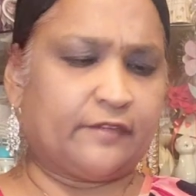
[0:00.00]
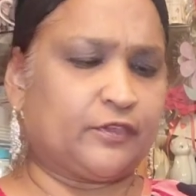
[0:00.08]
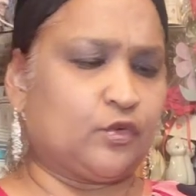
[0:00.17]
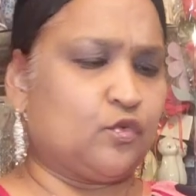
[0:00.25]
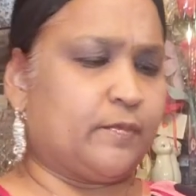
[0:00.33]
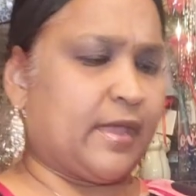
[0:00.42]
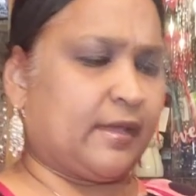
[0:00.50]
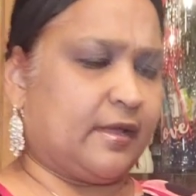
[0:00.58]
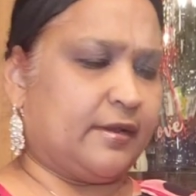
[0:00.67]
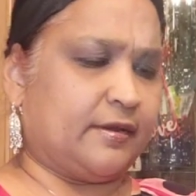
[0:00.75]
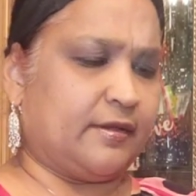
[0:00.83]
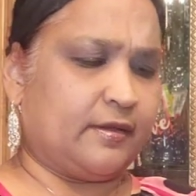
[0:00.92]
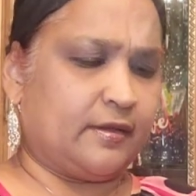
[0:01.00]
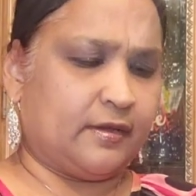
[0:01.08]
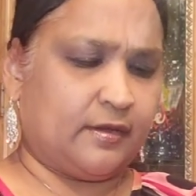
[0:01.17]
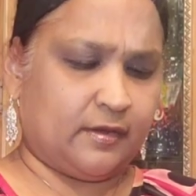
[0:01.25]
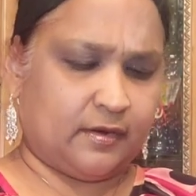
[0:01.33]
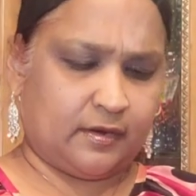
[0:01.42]
have to go back and,
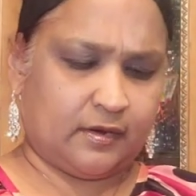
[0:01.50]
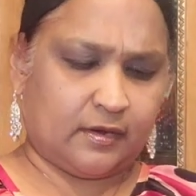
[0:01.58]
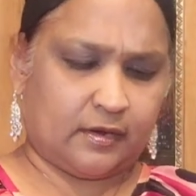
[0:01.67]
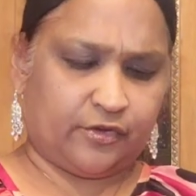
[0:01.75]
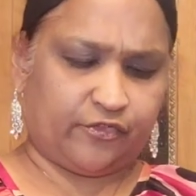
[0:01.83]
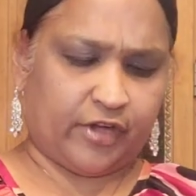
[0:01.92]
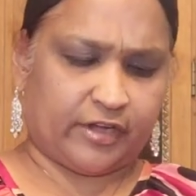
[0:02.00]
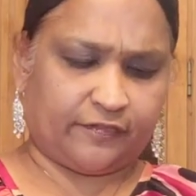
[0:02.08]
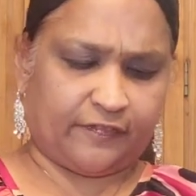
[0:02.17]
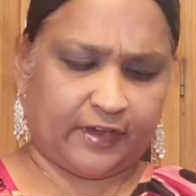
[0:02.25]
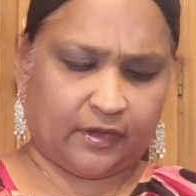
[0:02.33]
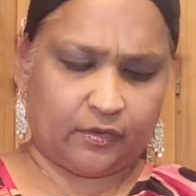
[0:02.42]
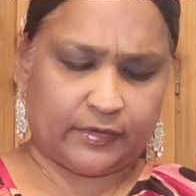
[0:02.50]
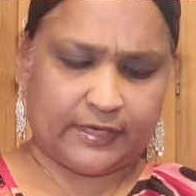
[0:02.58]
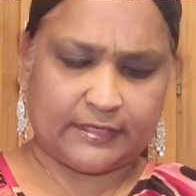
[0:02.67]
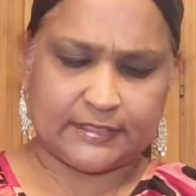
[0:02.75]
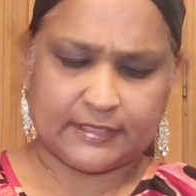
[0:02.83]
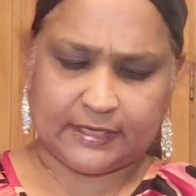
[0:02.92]
and try to figure out
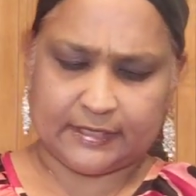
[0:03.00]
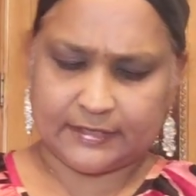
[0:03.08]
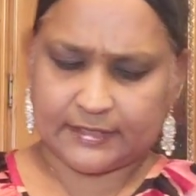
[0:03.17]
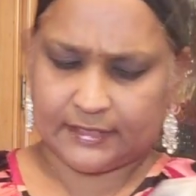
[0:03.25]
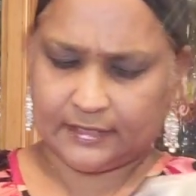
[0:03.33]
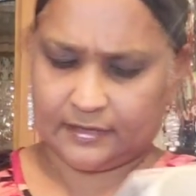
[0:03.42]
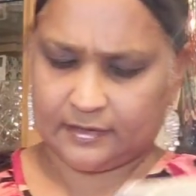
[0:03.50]
these things.